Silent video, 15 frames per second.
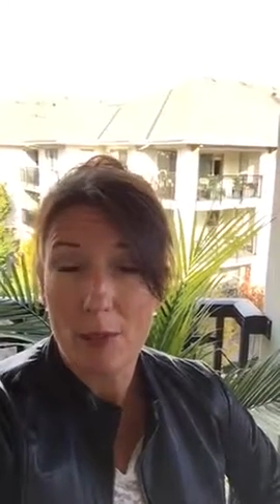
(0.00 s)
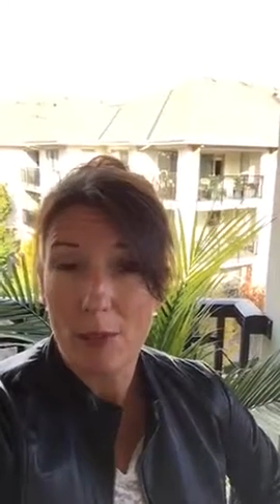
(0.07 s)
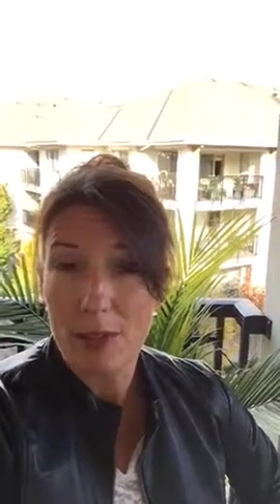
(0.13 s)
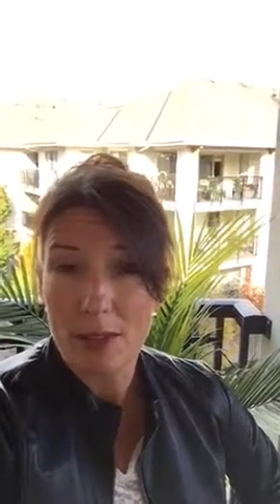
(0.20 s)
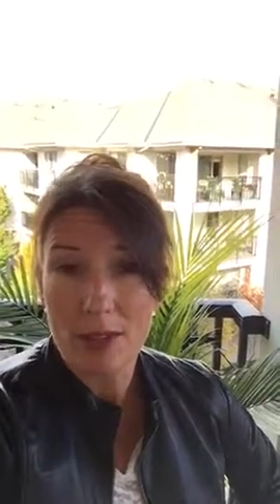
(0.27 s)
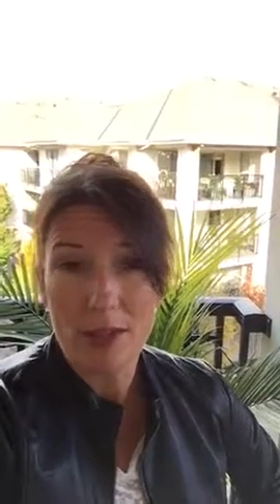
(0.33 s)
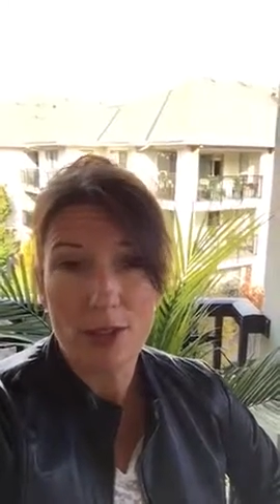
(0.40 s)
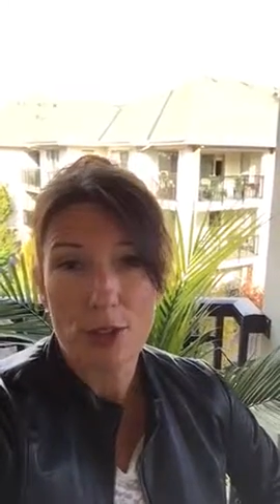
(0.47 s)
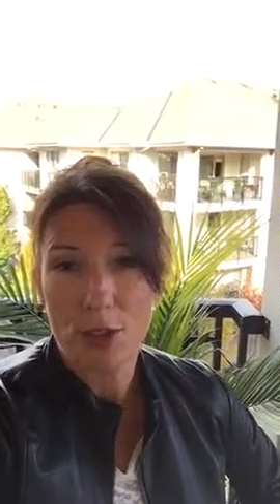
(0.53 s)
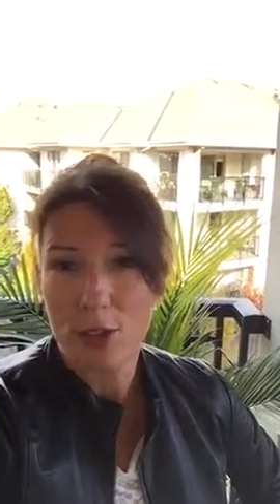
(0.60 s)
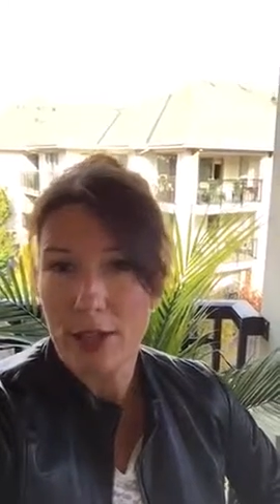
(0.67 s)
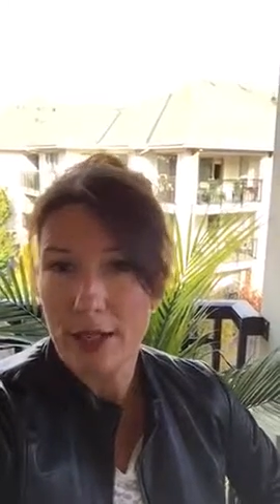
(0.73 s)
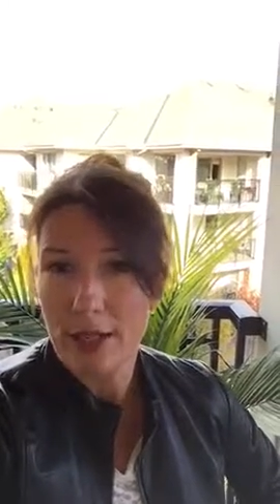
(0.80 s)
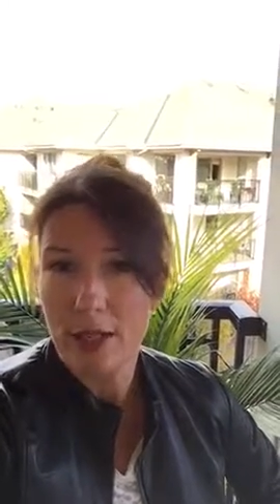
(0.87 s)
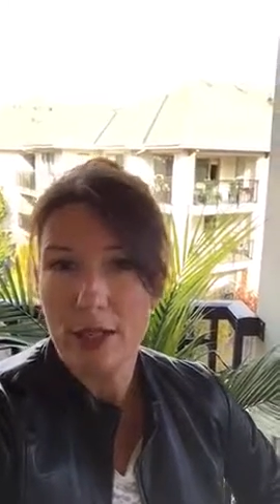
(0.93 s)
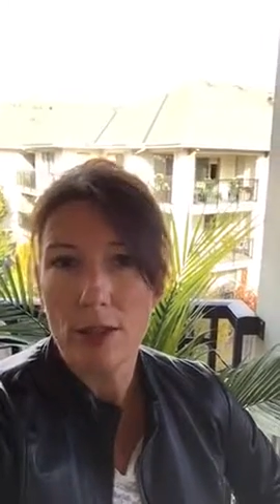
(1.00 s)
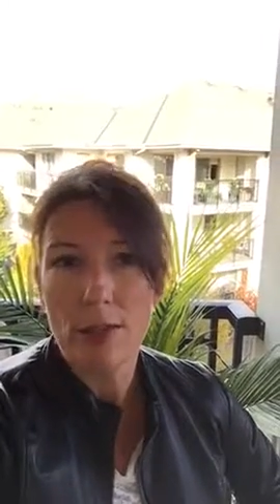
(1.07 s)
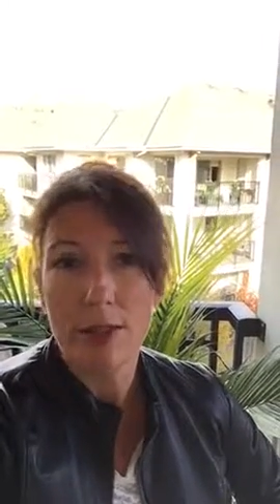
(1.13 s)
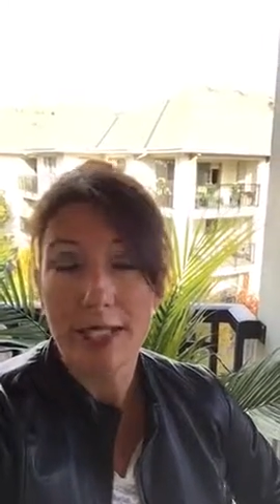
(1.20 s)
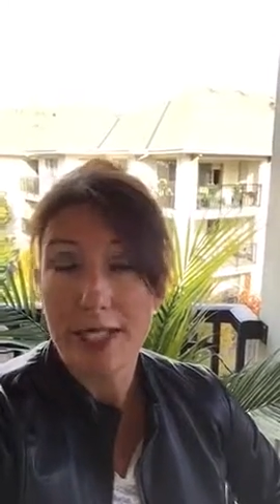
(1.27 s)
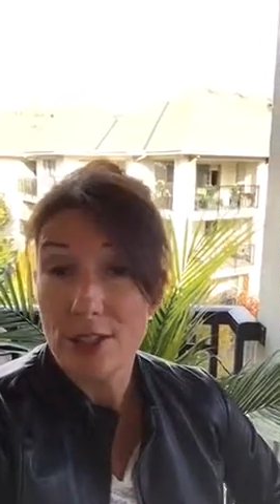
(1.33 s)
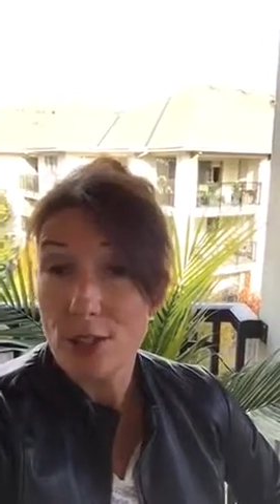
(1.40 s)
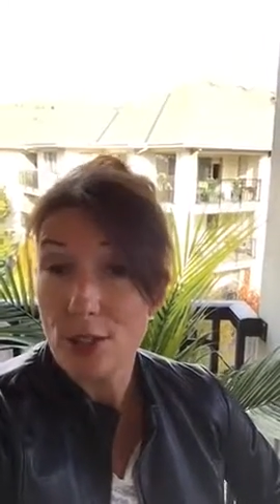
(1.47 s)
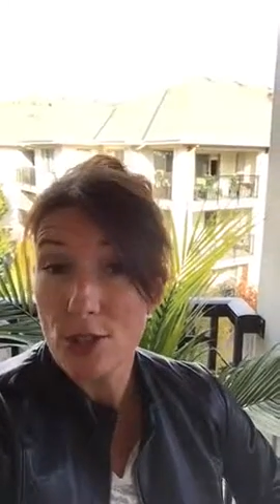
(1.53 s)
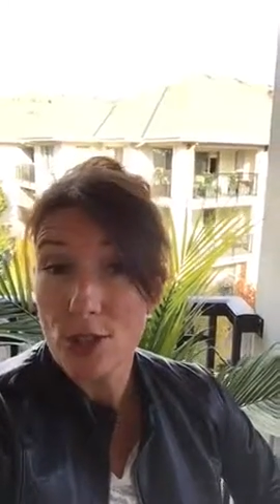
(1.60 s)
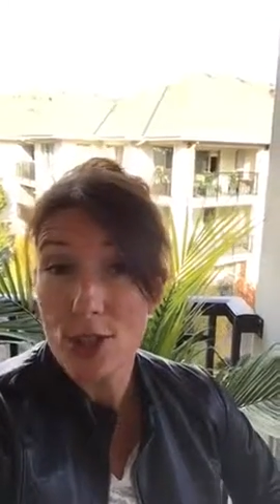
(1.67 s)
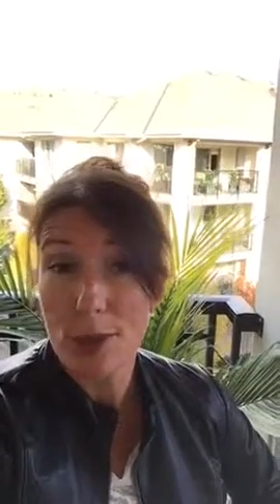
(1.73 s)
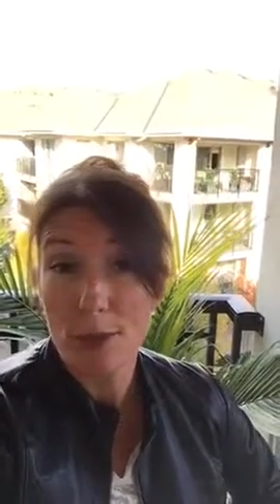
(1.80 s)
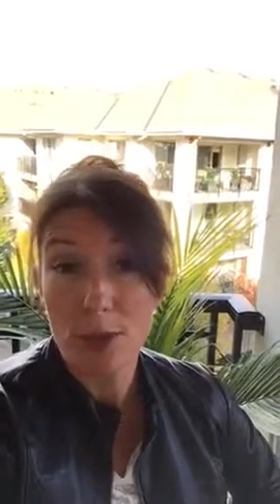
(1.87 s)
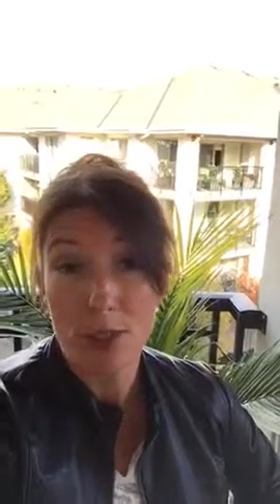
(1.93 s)
business, career,
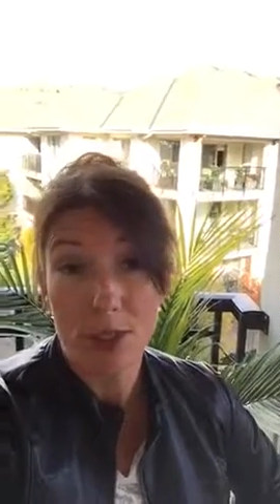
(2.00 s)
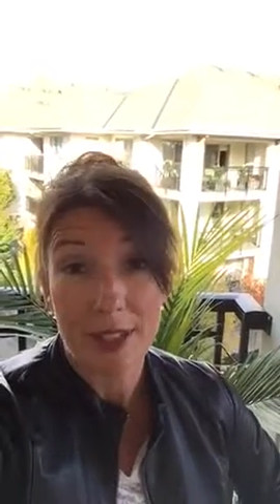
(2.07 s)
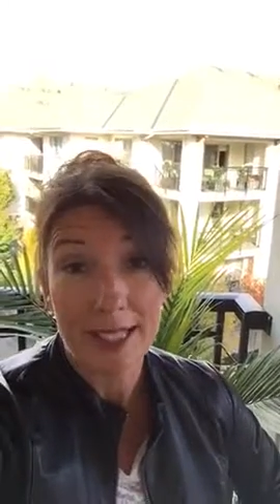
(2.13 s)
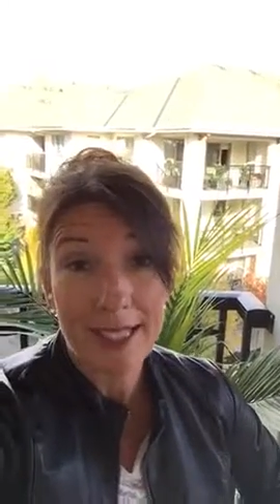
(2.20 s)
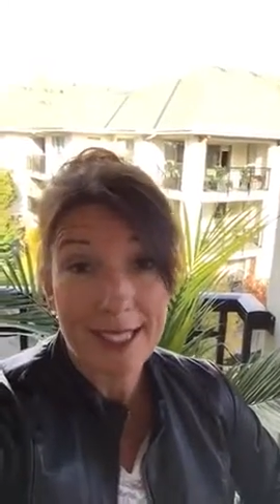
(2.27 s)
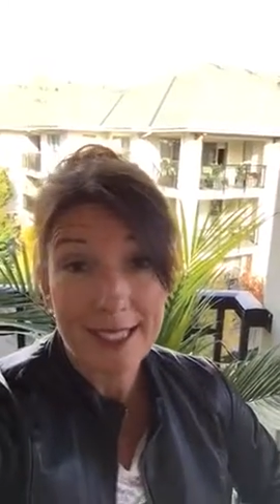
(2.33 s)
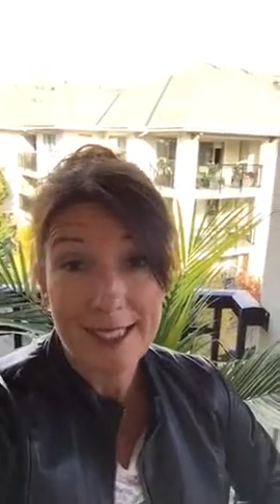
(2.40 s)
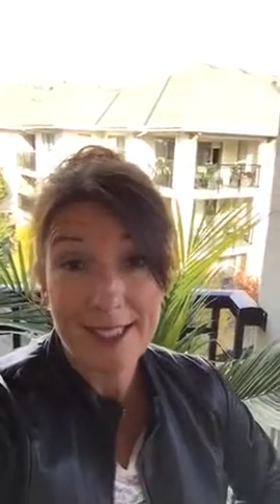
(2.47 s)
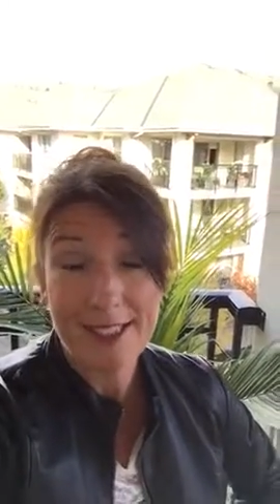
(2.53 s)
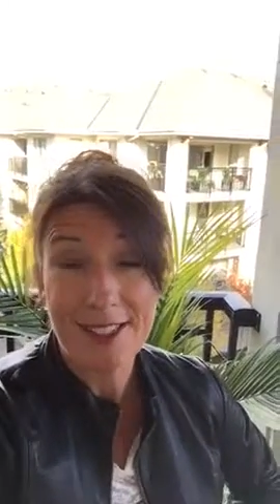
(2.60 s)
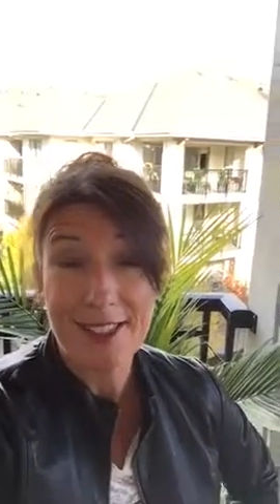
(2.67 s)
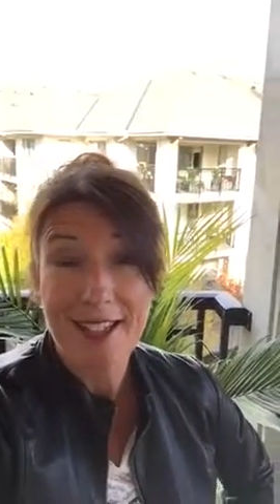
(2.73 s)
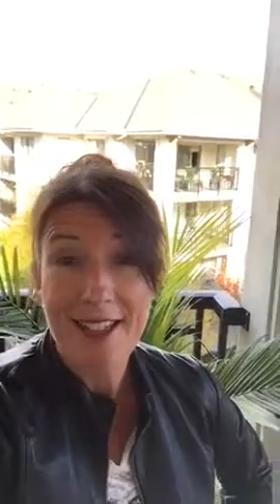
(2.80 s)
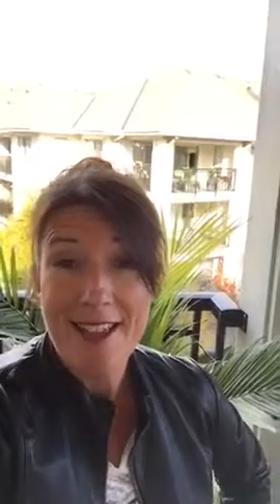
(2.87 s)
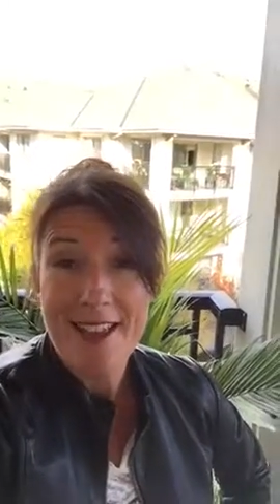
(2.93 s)
relationships, your kids,